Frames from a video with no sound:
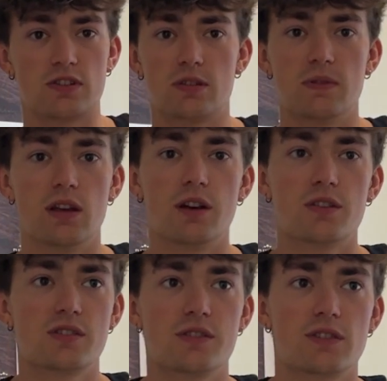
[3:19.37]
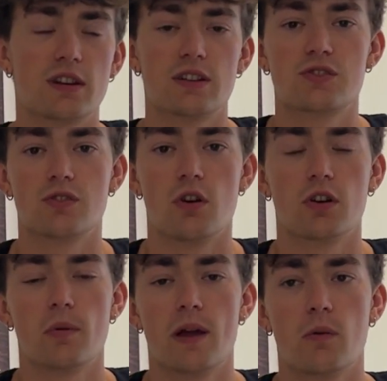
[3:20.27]
just a beginner, so I was gonna get
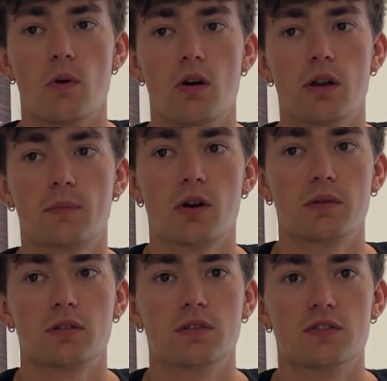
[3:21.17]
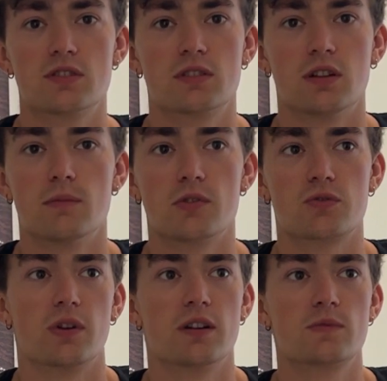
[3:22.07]
stronger no matter what. I probably could have just done the most
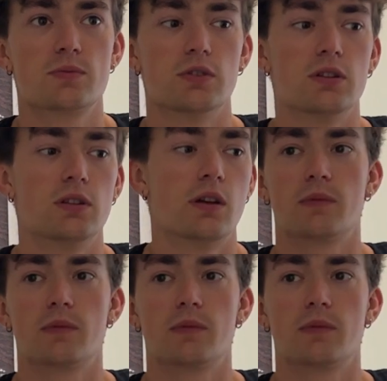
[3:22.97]
random split.